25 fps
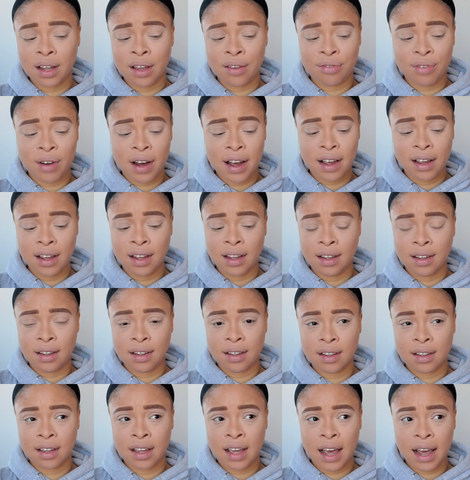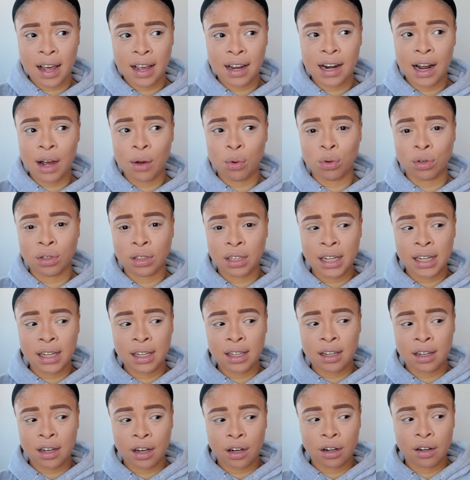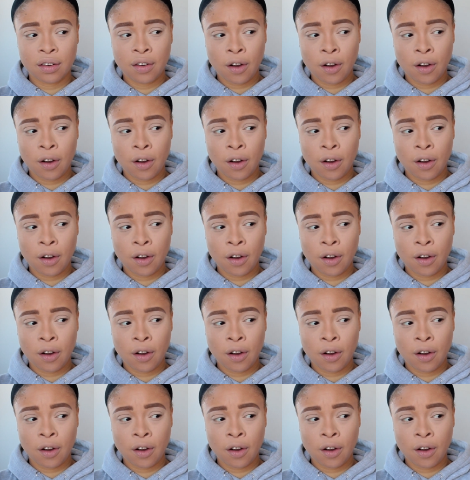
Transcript: If I can, I will link